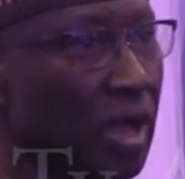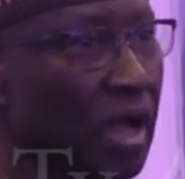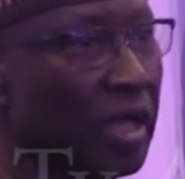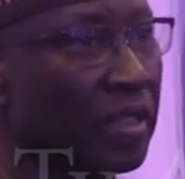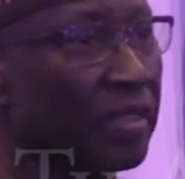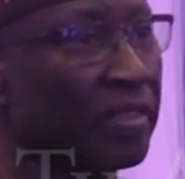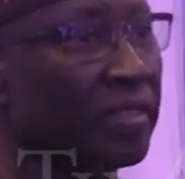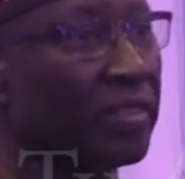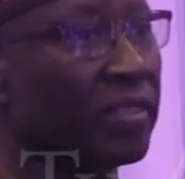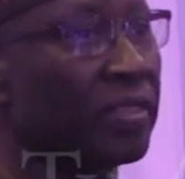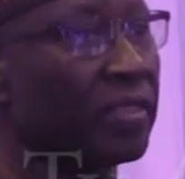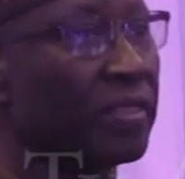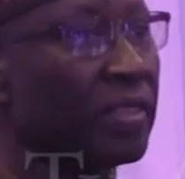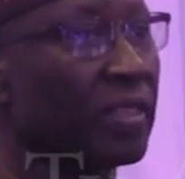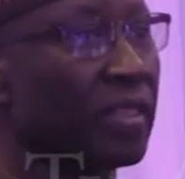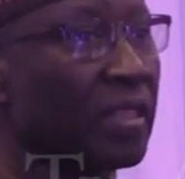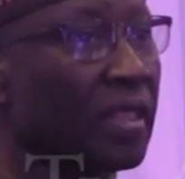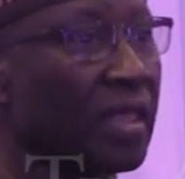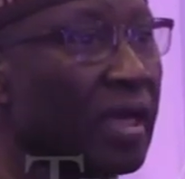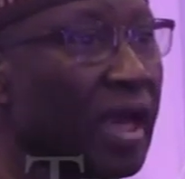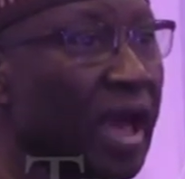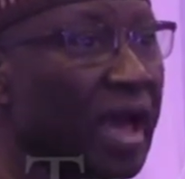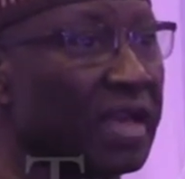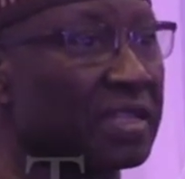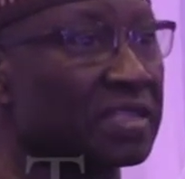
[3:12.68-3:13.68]
and
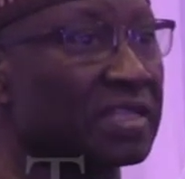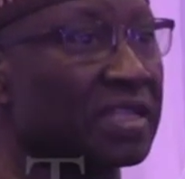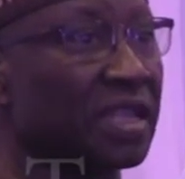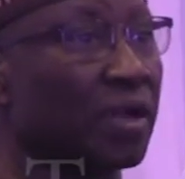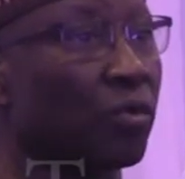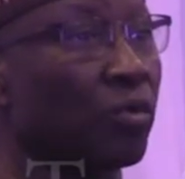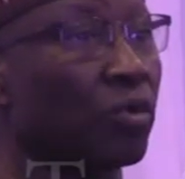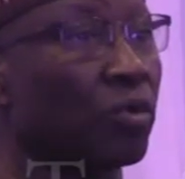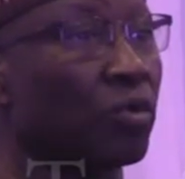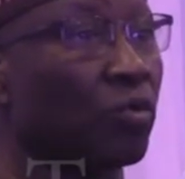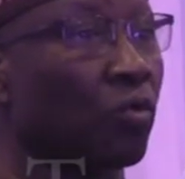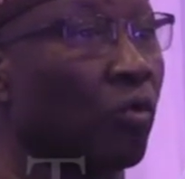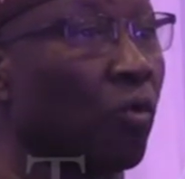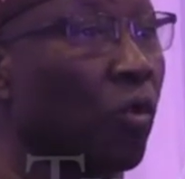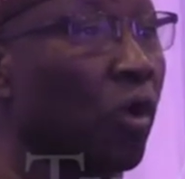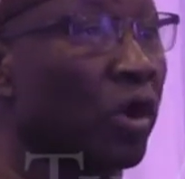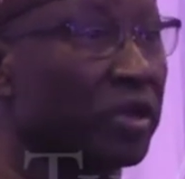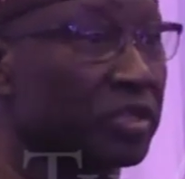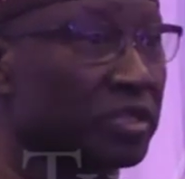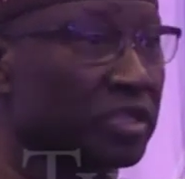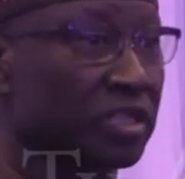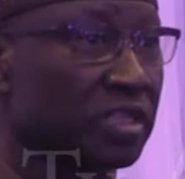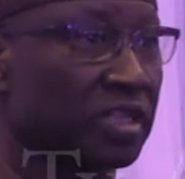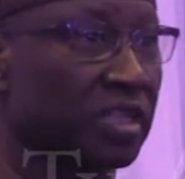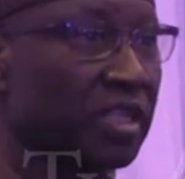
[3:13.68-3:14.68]
as they would
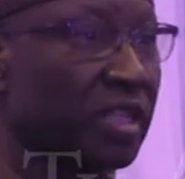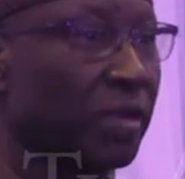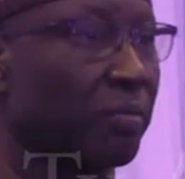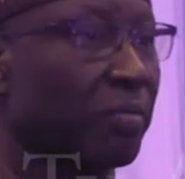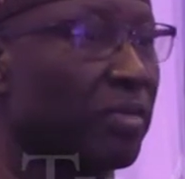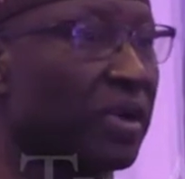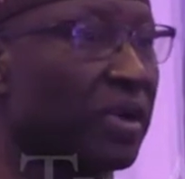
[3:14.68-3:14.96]
watch the